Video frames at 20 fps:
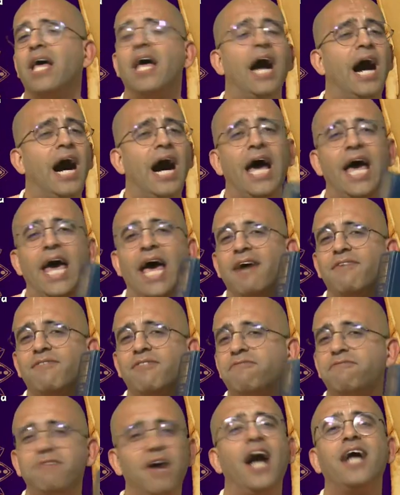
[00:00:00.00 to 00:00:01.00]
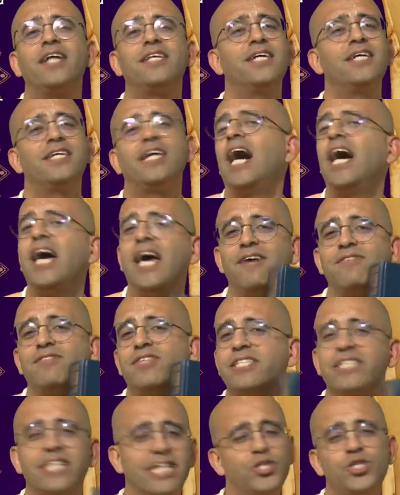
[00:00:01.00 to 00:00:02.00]
I have the father, I have the
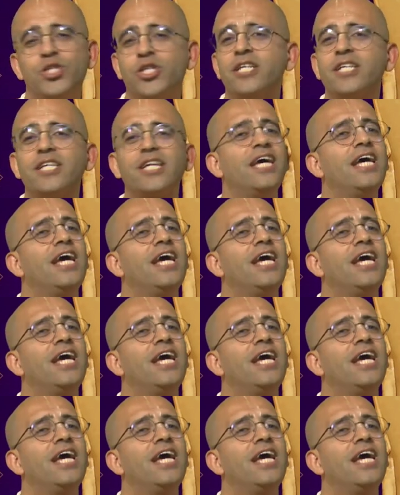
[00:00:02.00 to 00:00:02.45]
teacher,